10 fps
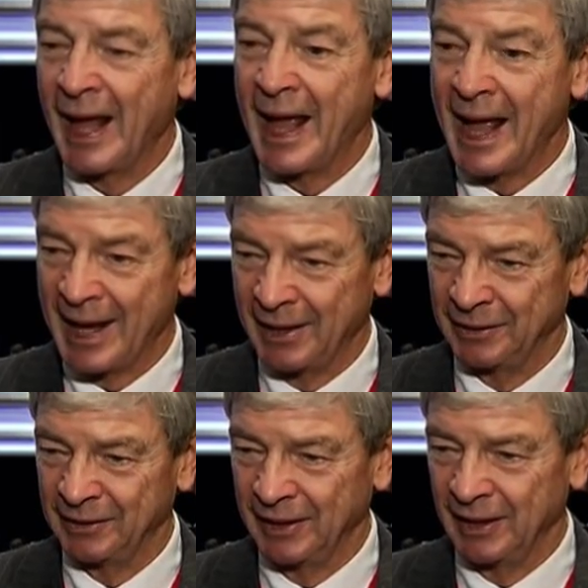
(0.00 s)

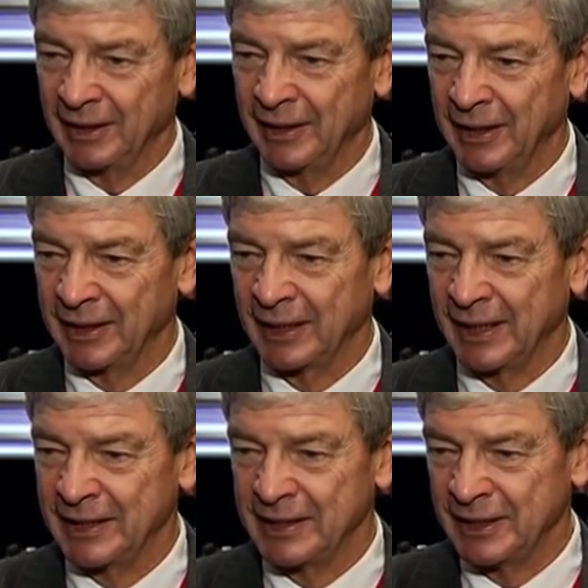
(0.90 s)
and getting an
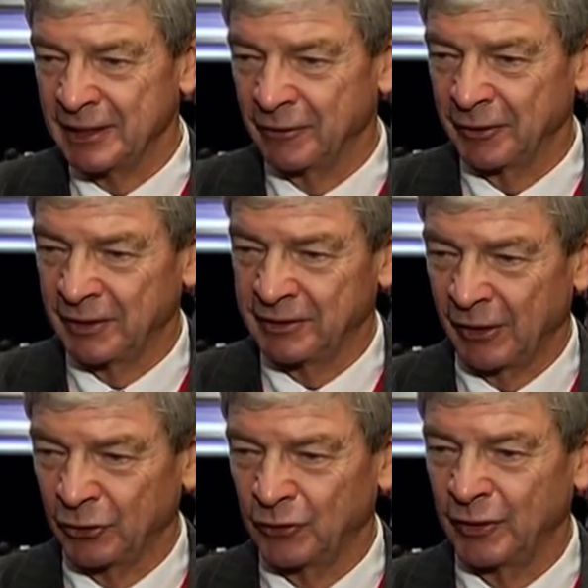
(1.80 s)
idea of what the
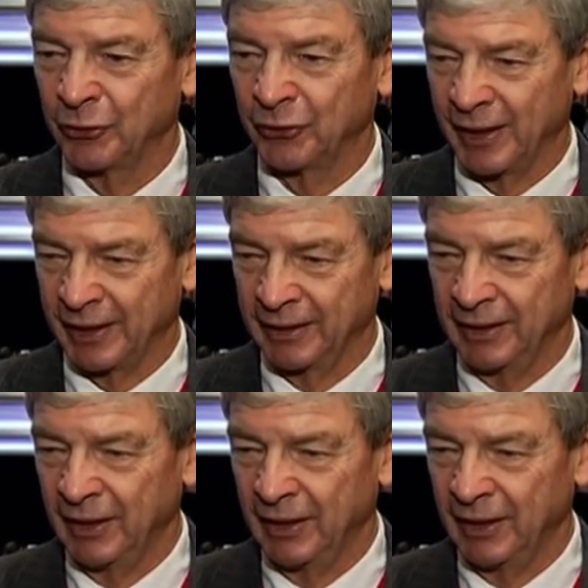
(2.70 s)
test feels like,